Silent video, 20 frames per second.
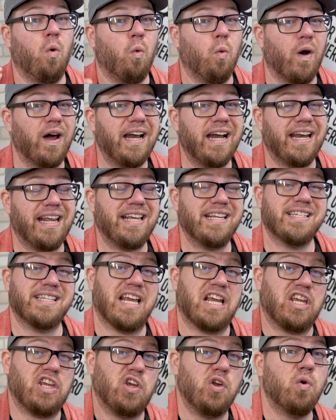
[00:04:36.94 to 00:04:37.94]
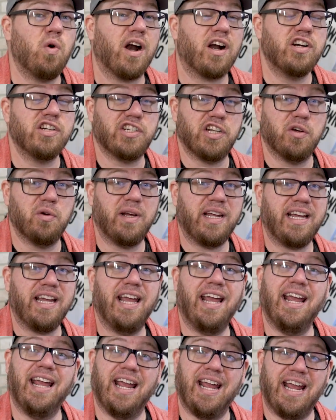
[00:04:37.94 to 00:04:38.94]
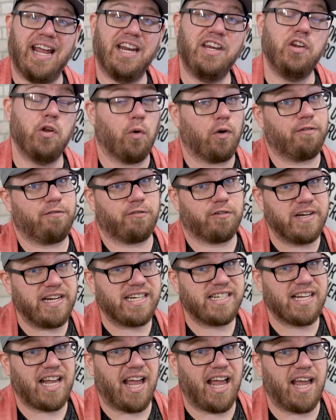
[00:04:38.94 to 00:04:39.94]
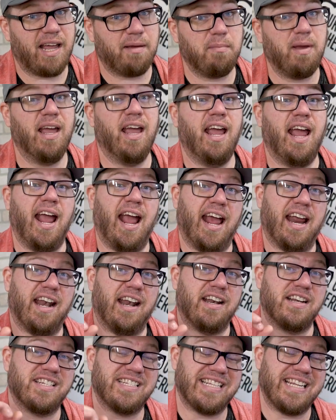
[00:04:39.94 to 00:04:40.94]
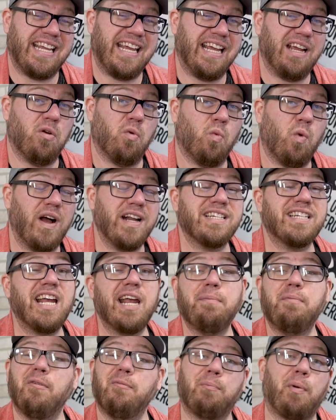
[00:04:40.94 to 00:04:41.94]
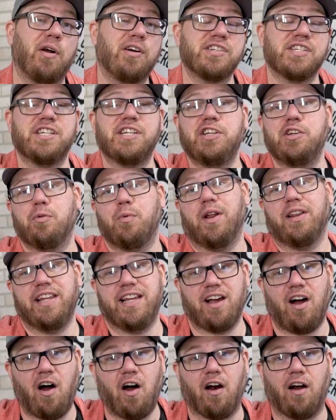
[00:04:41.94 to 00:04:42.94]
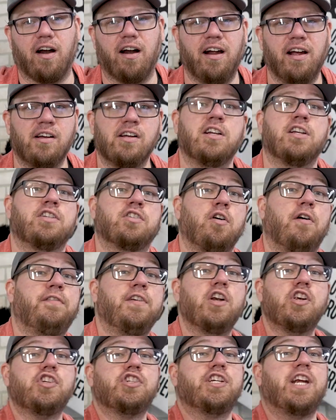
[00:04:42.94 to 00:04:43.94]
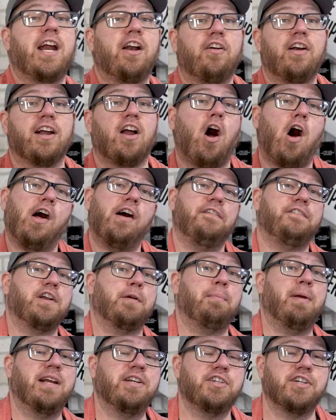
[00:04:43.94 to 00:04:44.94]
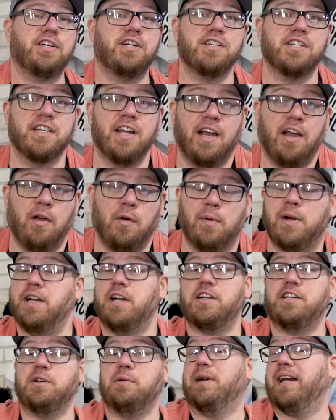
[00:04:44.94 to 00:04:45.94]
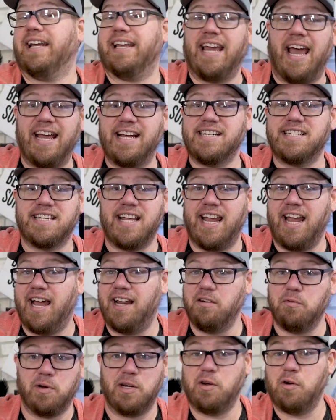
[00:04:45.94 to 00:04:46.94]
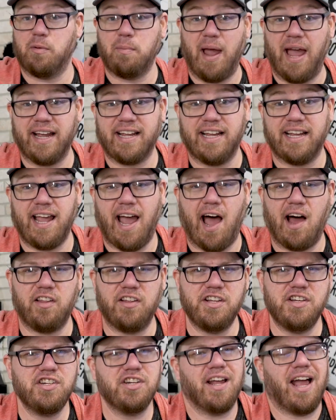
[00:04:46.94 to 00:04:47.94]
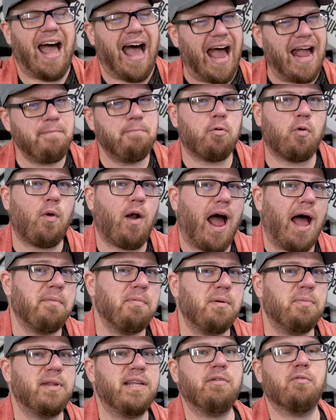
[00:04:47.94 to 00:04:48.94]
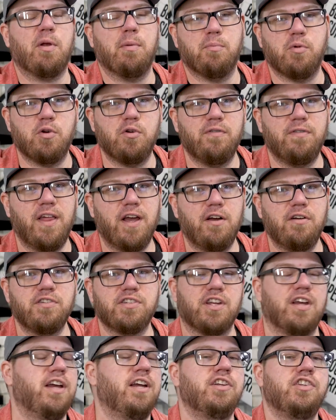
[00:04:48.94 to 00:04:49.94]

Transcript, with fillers: what it is that you are doing in your free time and seeing what type of person you really are. So if you're sharing all of your pictures when you're doing a keg stand when you were back in college, I'd probably remove those